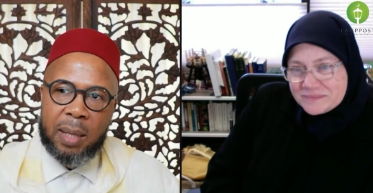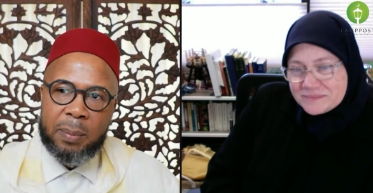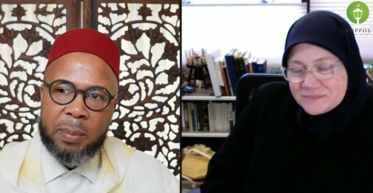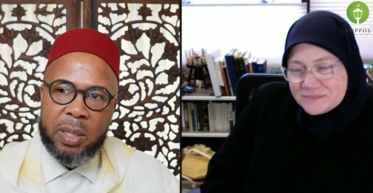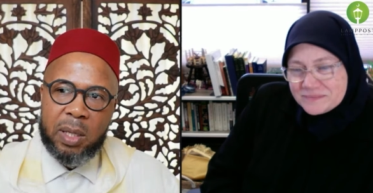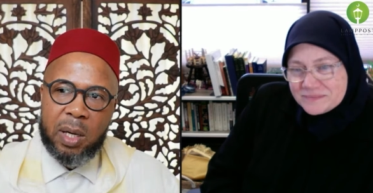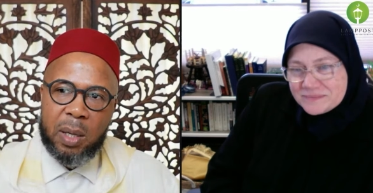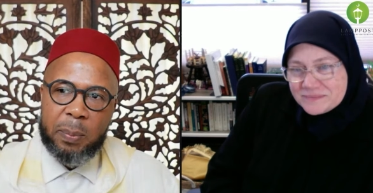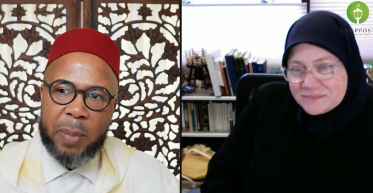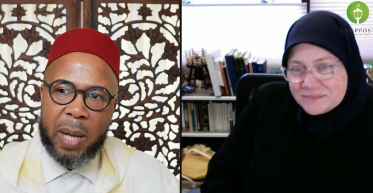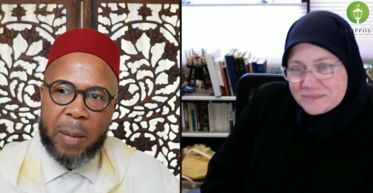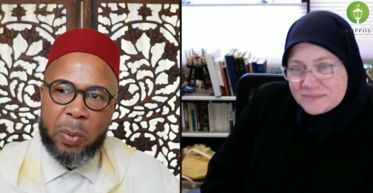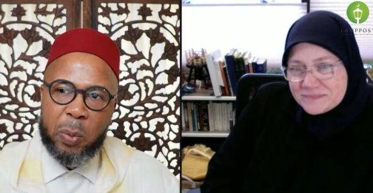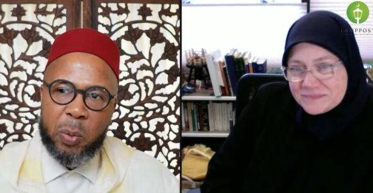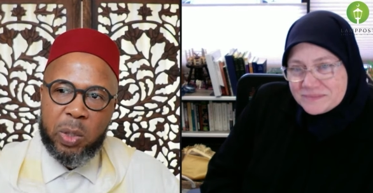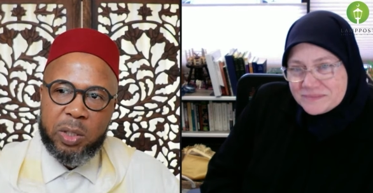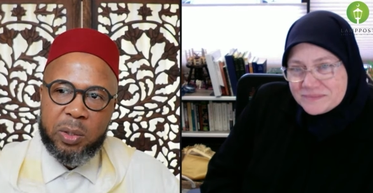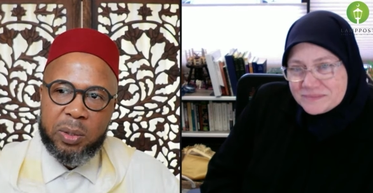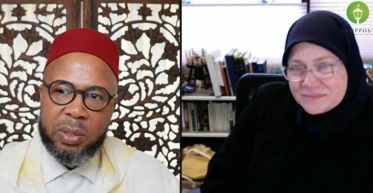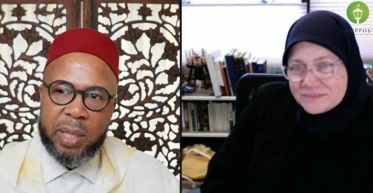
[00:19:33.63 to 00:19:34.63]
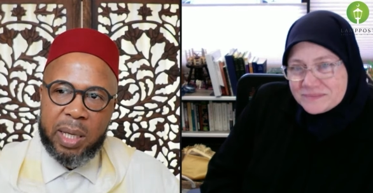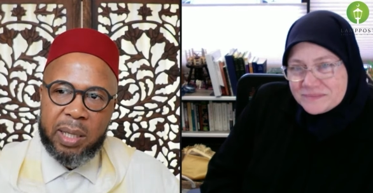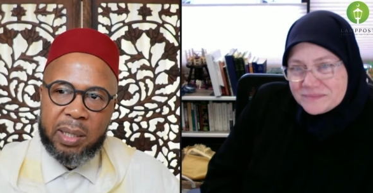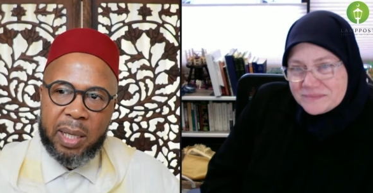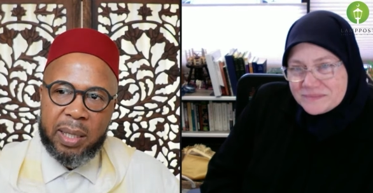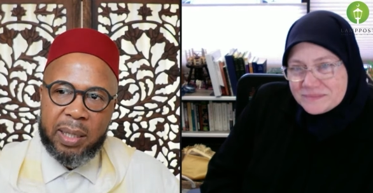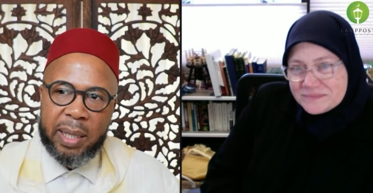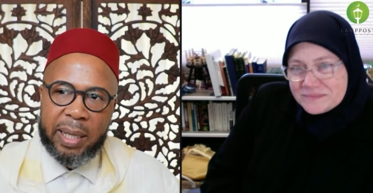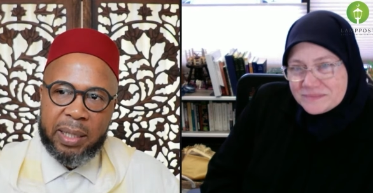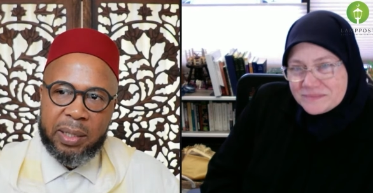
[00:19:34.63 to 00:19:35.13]
Speaker 1: you know, but but would you say that
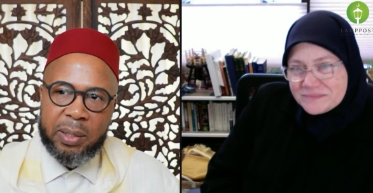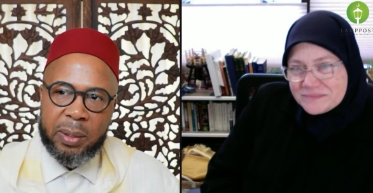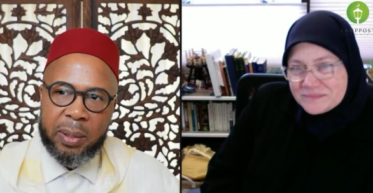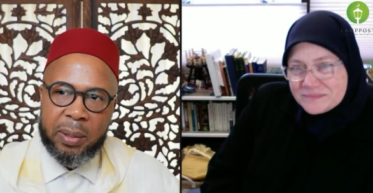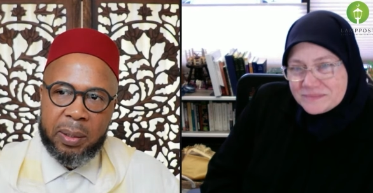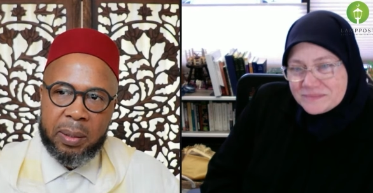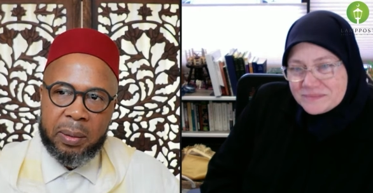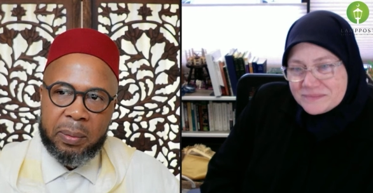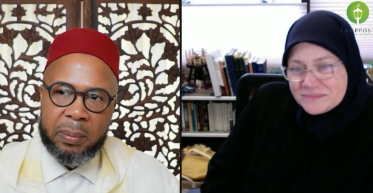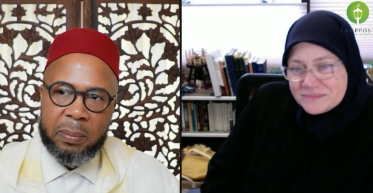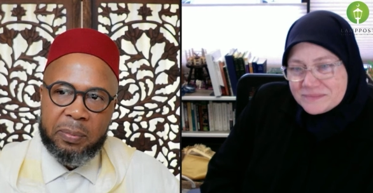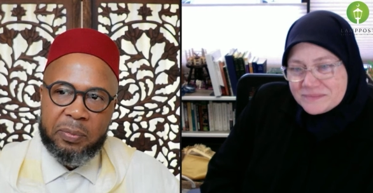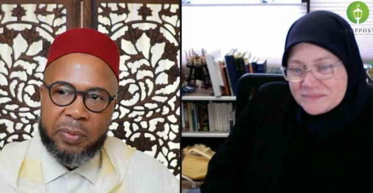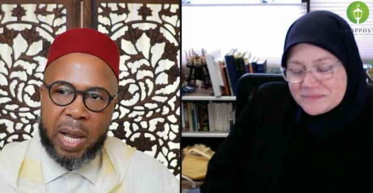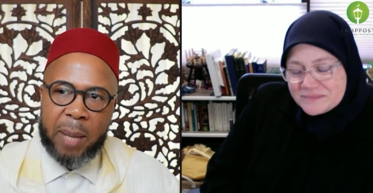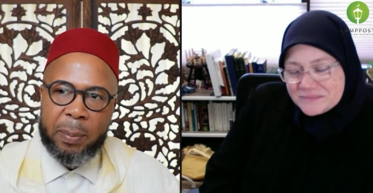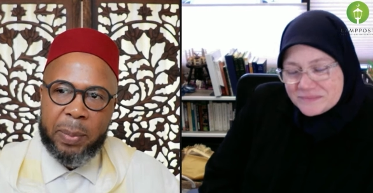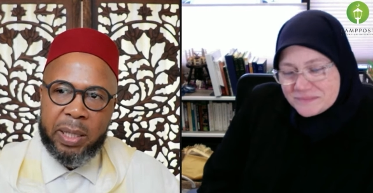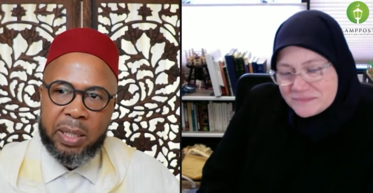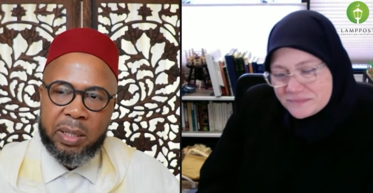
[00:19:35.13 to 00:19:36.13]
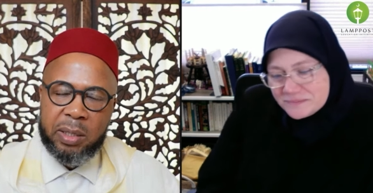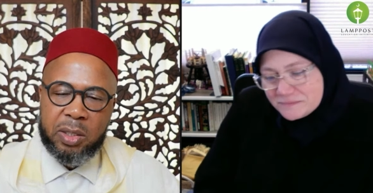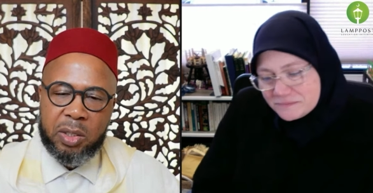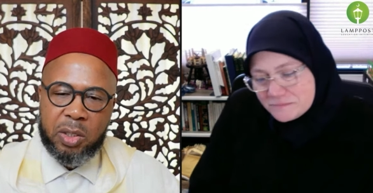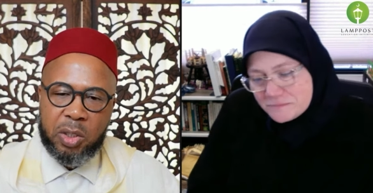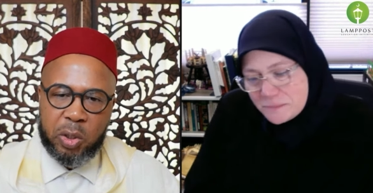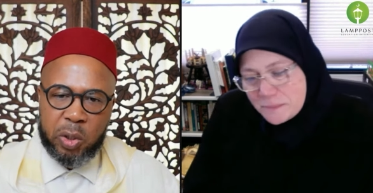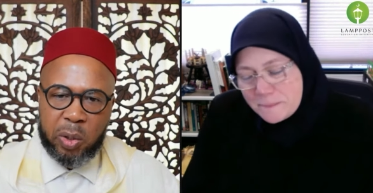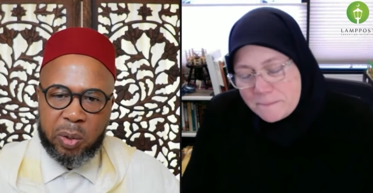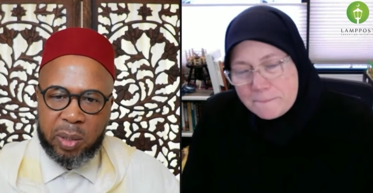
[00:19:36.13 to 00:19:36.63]
like your family
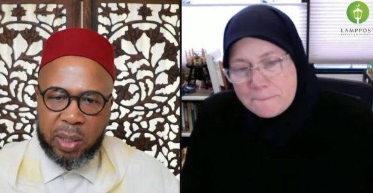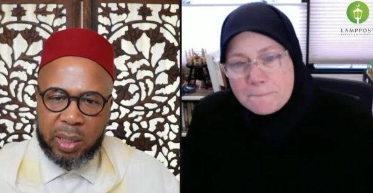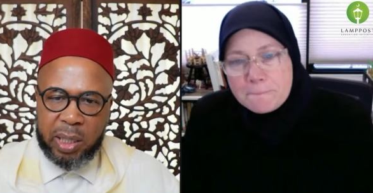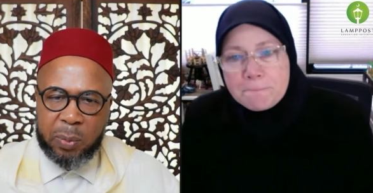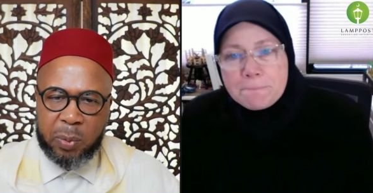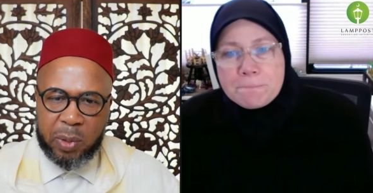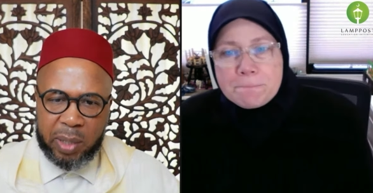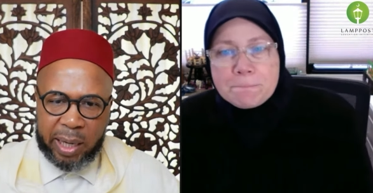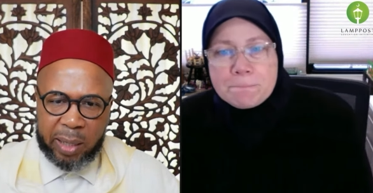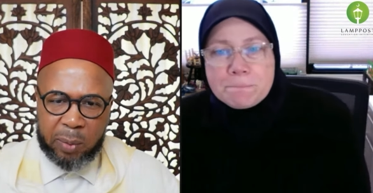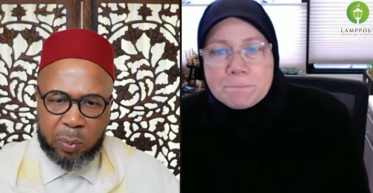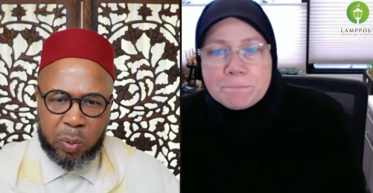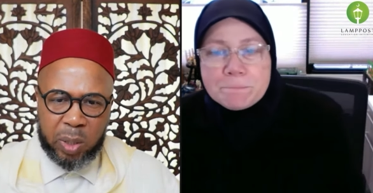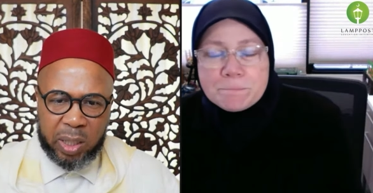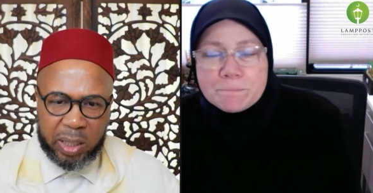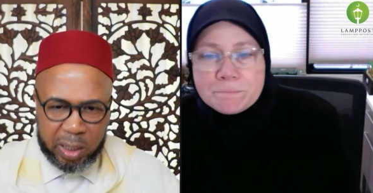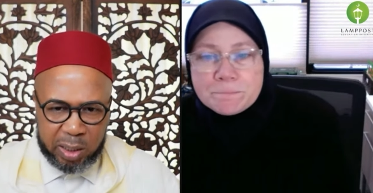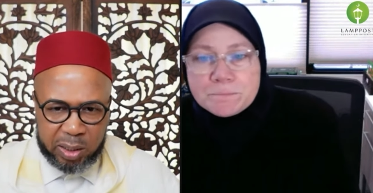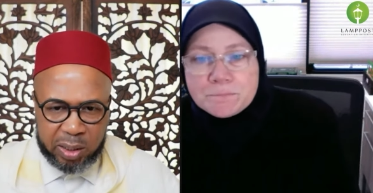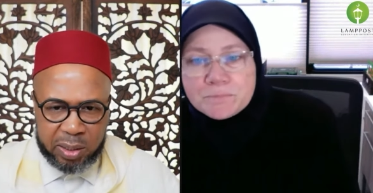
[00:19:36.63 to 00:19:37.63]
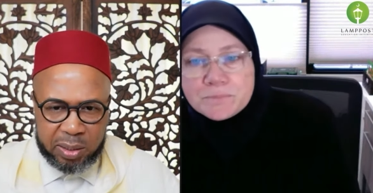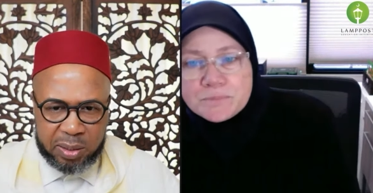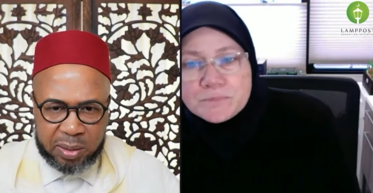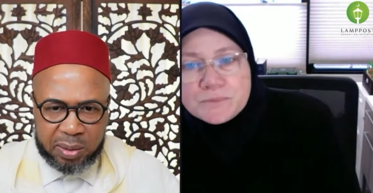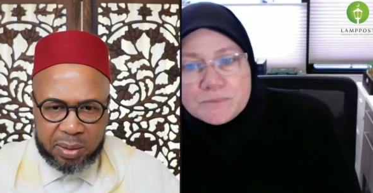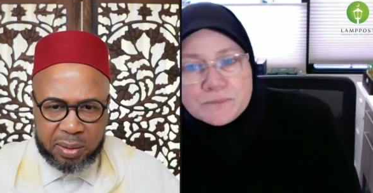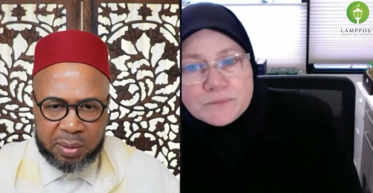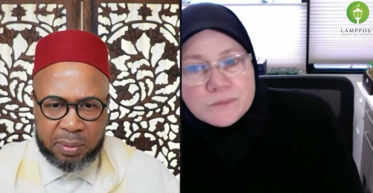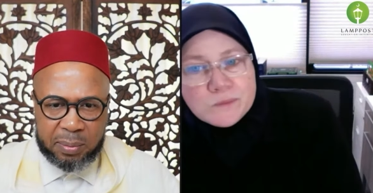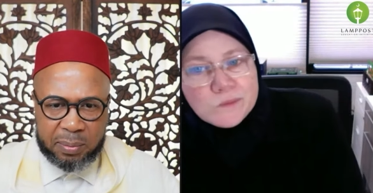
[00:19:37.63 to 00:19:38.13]
generally were like
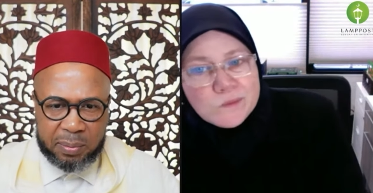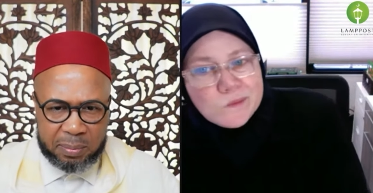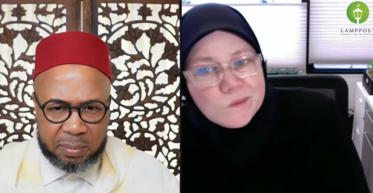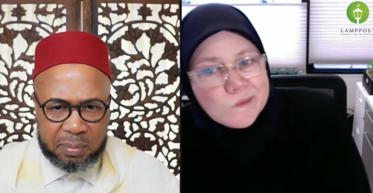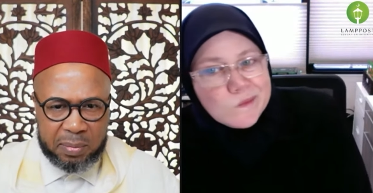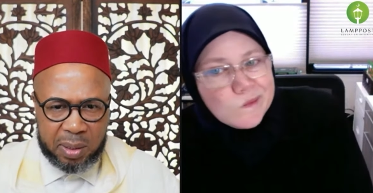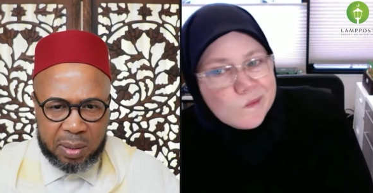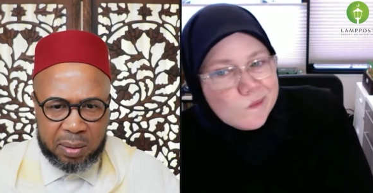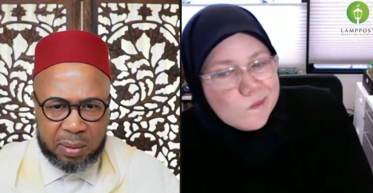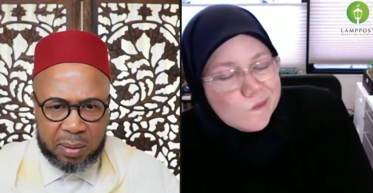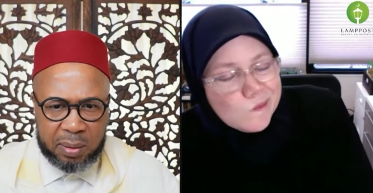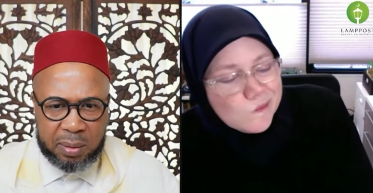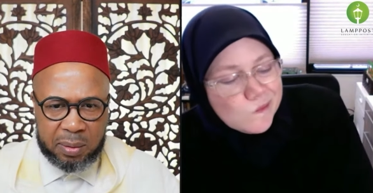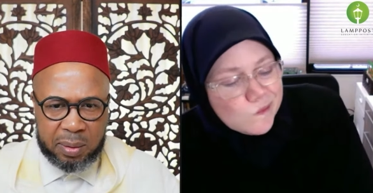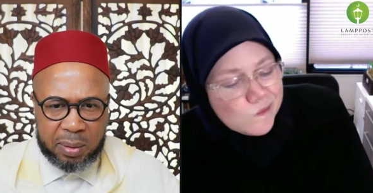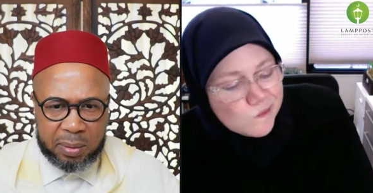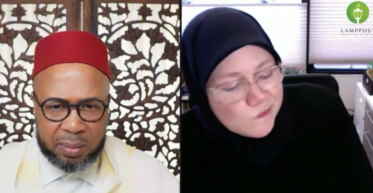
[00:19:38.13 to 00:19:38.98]
religious, you know,